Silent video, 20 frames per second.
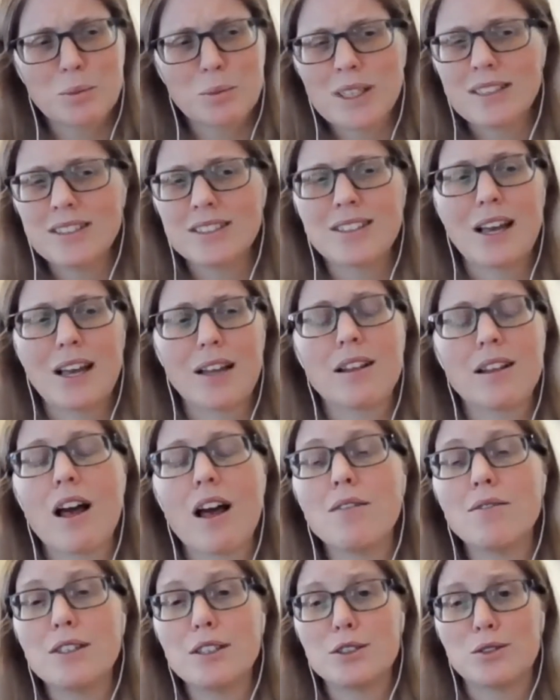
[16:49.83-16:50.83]
peace, and
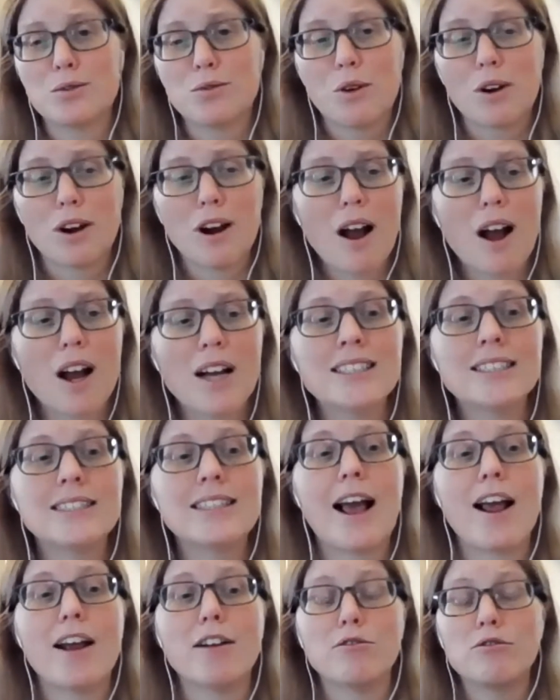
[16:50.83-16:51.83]
love is for us
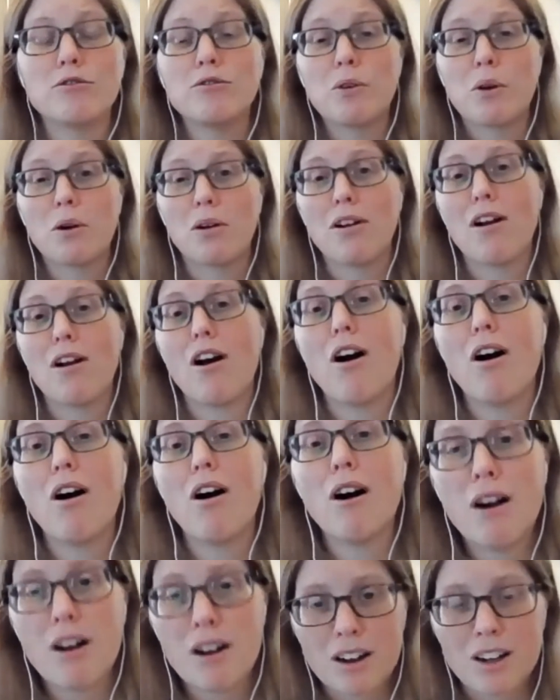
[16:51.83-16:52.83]
and for
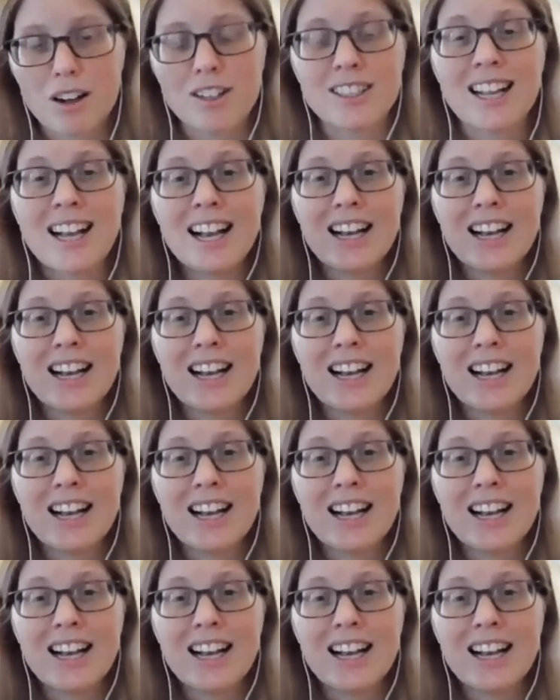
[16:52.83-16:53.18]
all